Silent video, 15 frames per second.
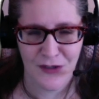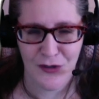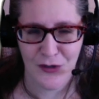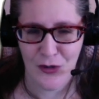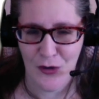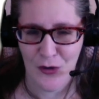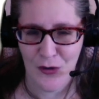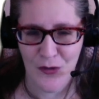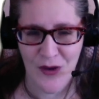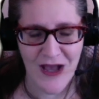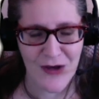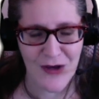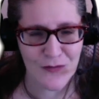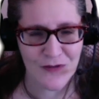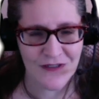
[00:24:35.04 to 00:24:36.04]
Go
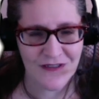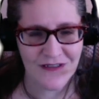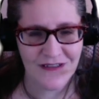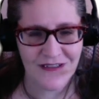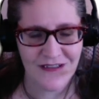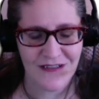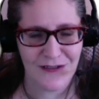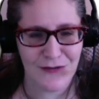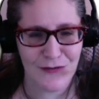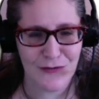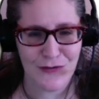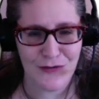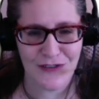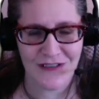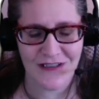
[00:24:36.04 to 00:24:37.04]
out, clear
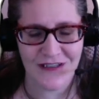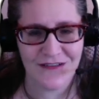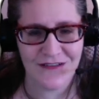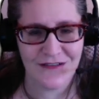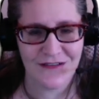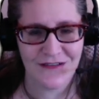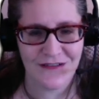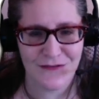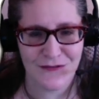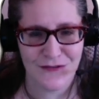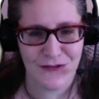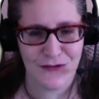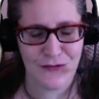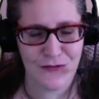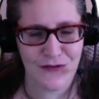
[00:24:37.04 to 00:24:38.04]
your clutter
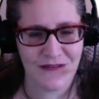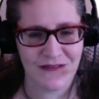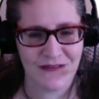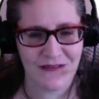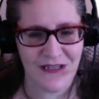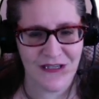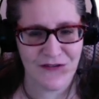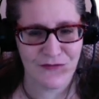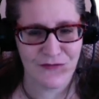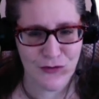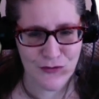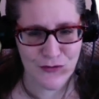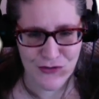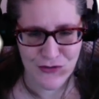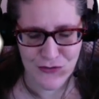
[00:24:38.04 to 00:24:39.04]
to create the life
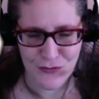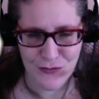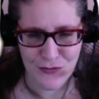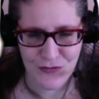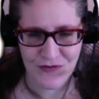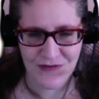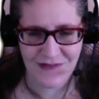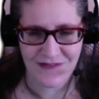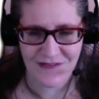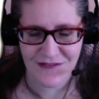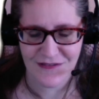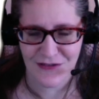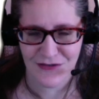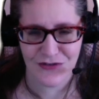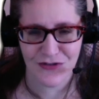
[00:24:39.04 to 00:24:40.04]
you choose,
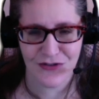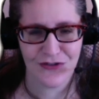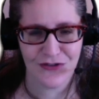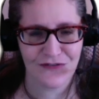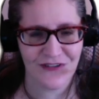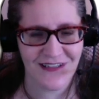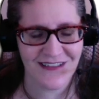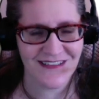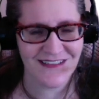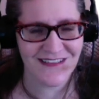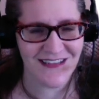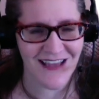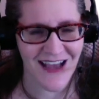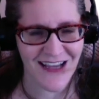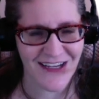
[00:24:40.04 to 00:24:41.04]
deserve, and
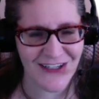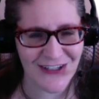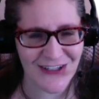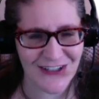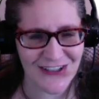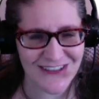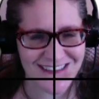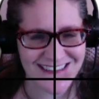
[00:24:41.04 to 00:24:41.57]
desire.